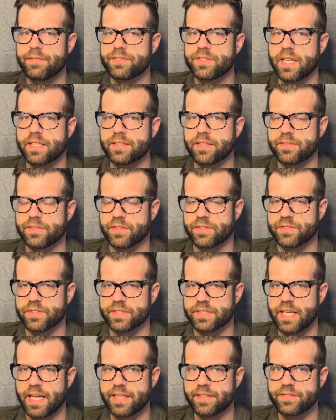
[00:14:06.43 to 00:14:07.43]
sentences
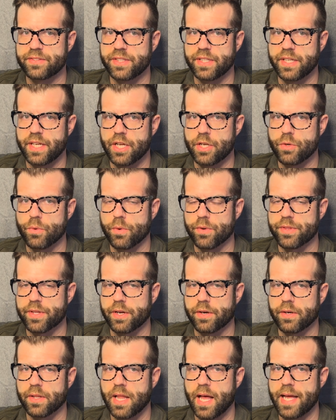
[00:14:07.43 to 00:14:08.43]
in Tennessee and North
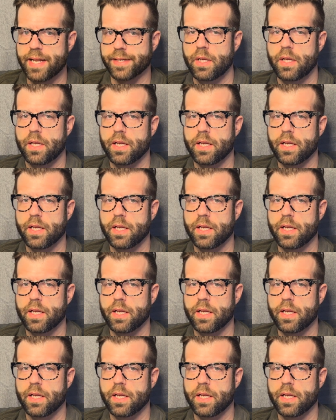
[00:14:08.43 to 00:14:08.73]
Carolina.